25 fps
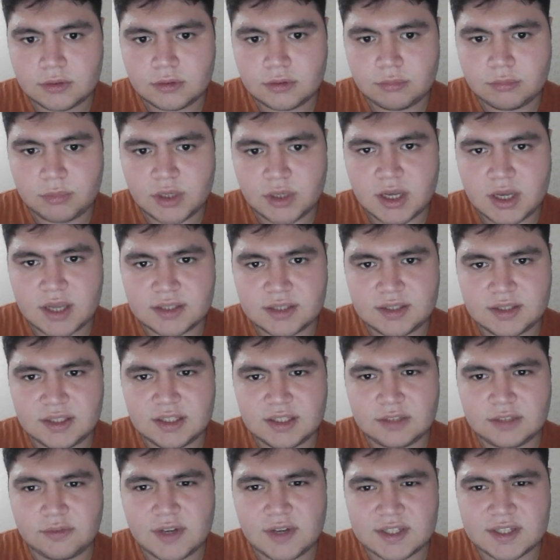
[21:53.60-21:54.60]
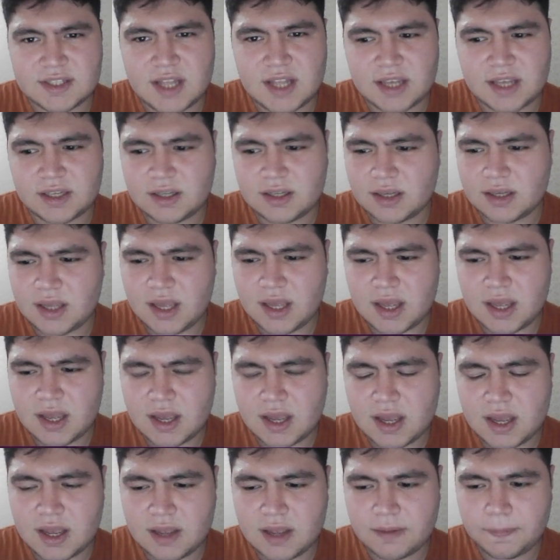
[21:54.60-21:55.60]
because it was like
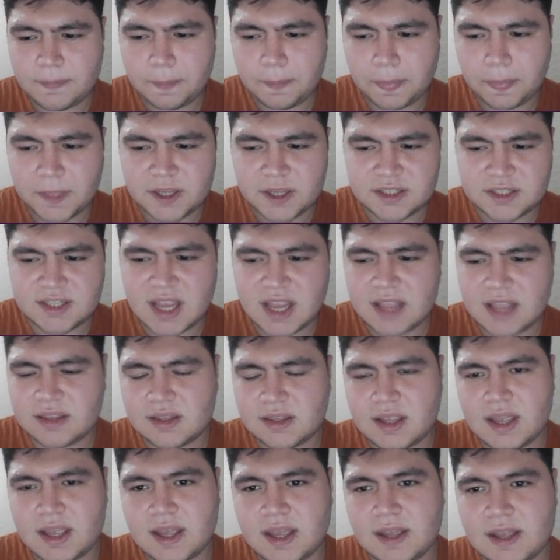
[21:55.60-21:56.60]
sending